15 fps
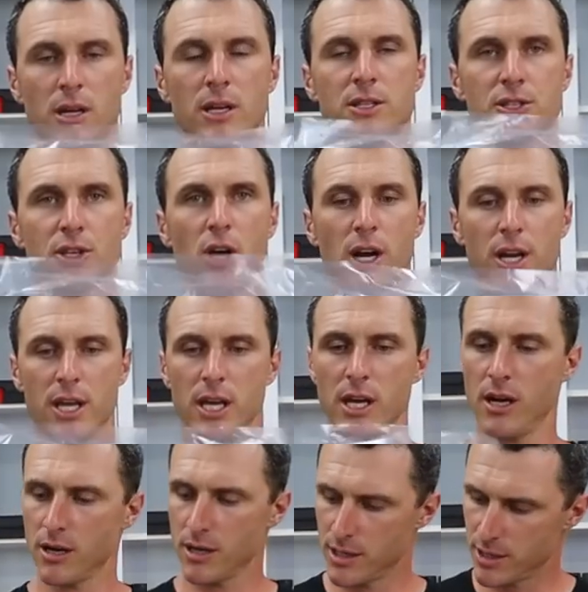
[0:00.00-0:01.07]
Inside
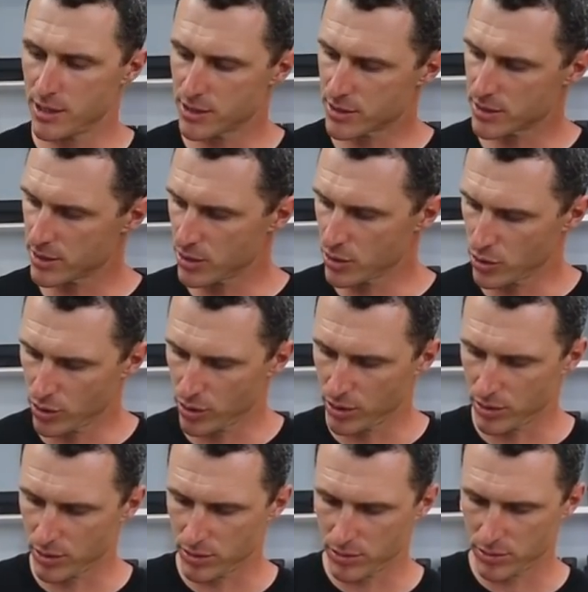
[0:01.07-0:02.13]
here is
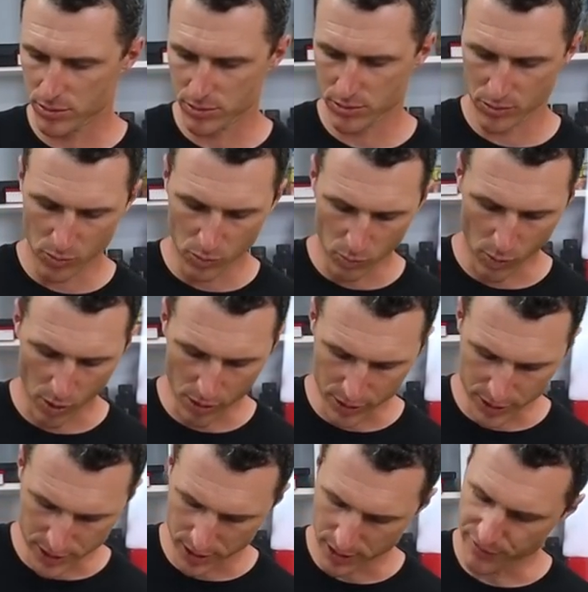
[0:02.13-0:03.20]
your
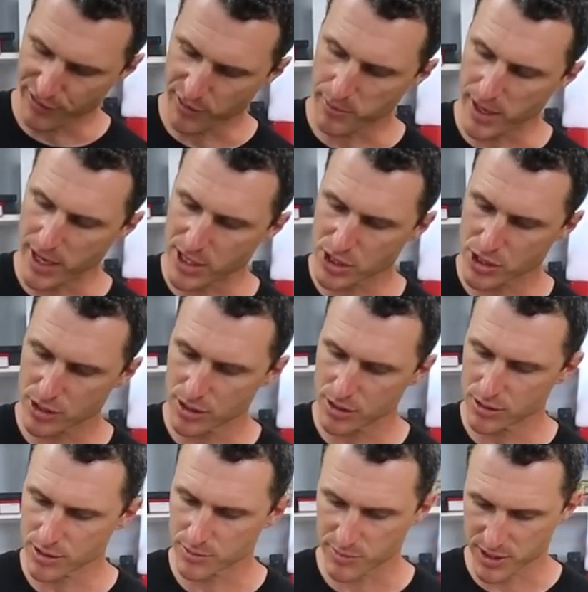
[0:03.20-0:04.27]
warranty
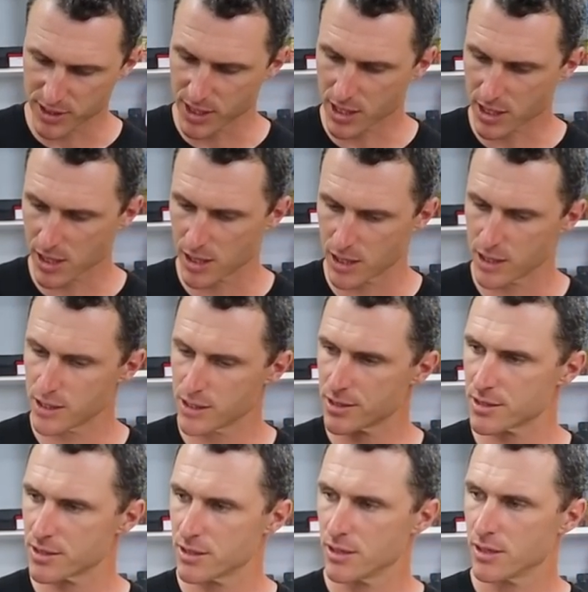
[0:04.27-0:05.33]
information, some
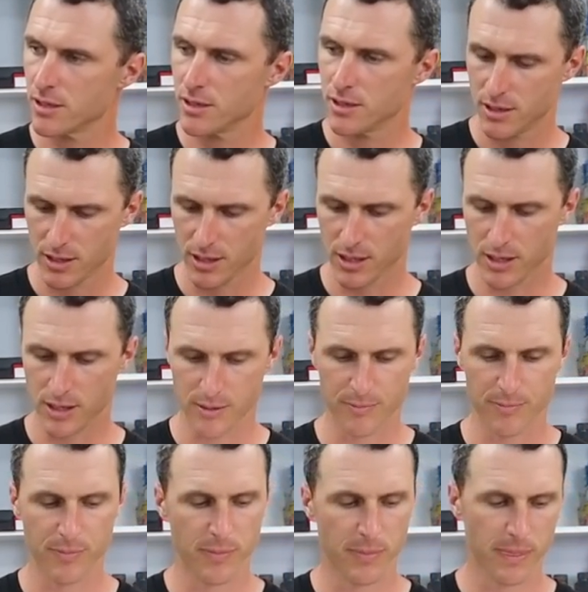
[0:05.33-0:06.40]
stickers,
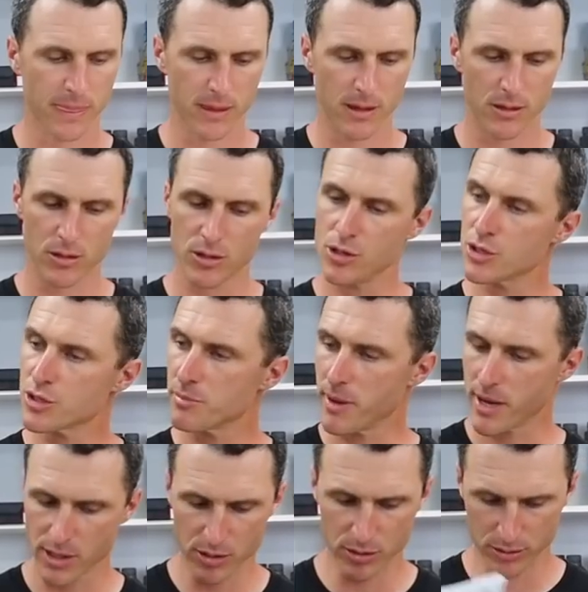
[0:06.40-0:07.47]
the user
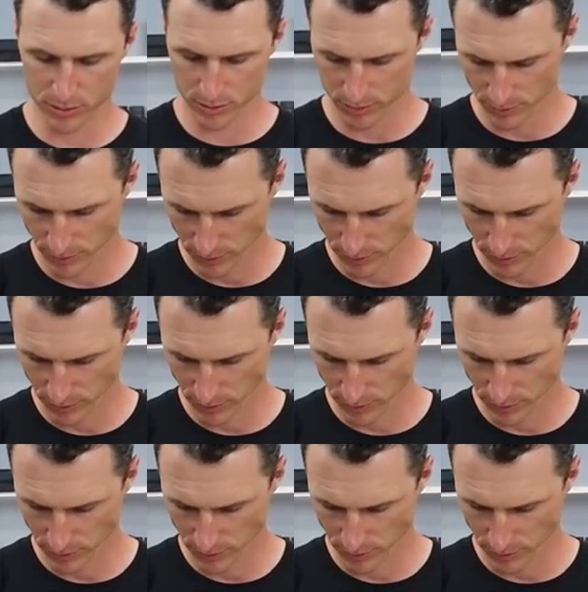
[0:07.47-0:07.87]
manual,